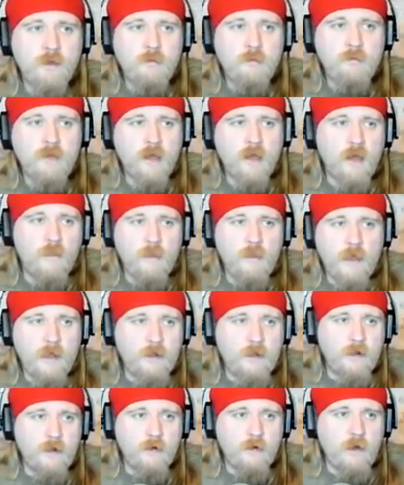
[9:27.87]
beyond
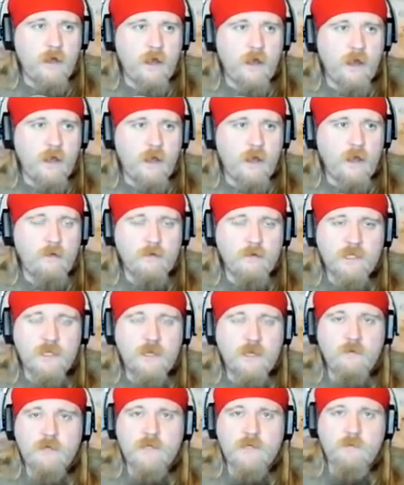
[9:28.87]
that, you know, I don't
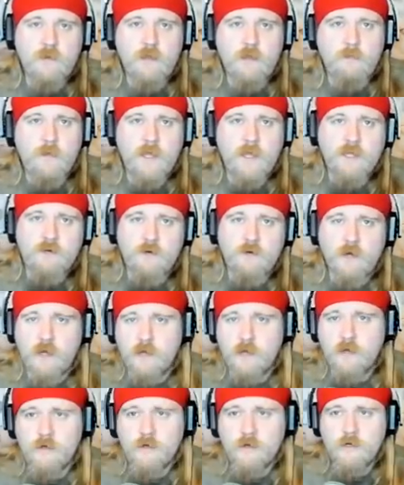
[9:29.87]
see any reason why the
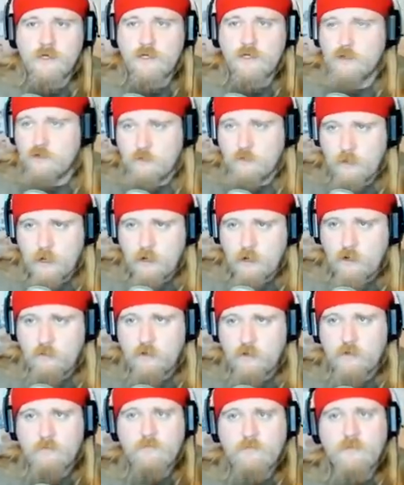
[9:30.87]
Patreon should remain
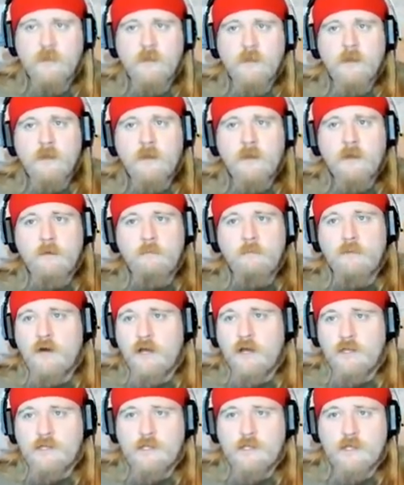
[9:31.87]
open.
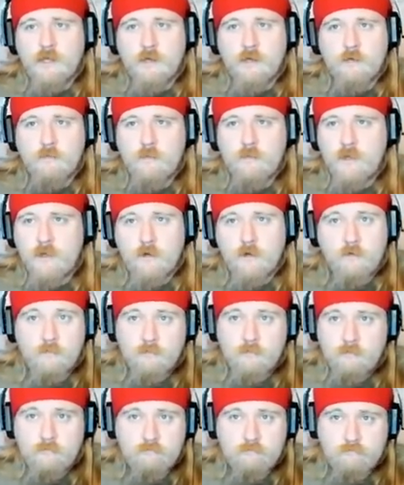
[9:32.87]
But, you know,
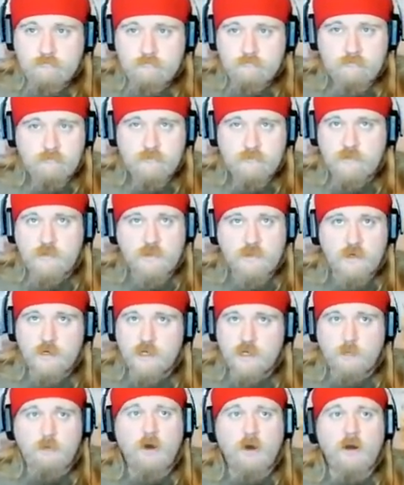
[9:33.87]

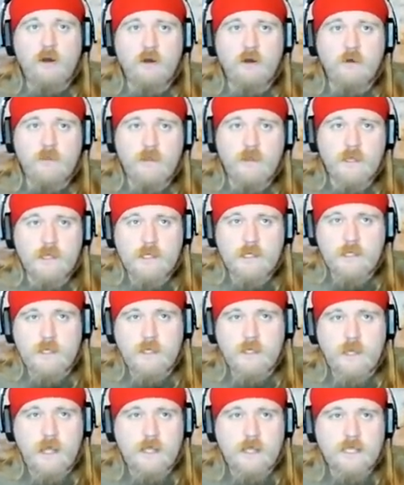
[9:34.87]
there's a partner in this
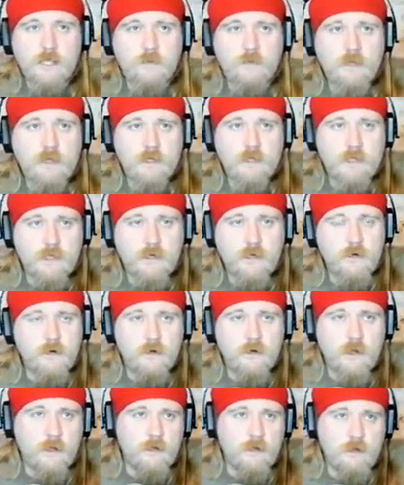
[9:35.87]
that has to be
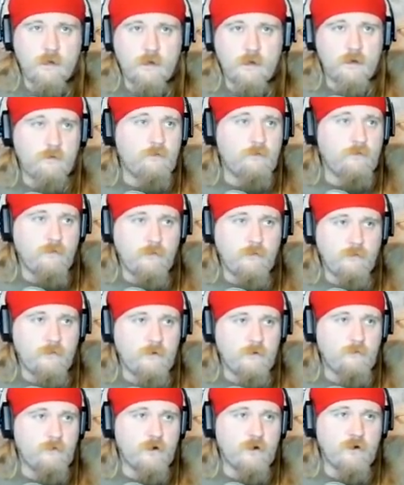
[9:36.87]
considered, and, you know,
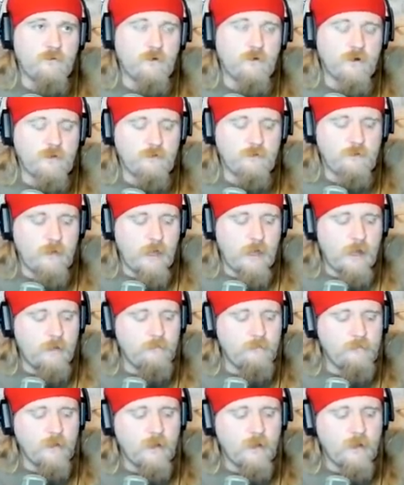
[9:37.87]
we're going to work through that.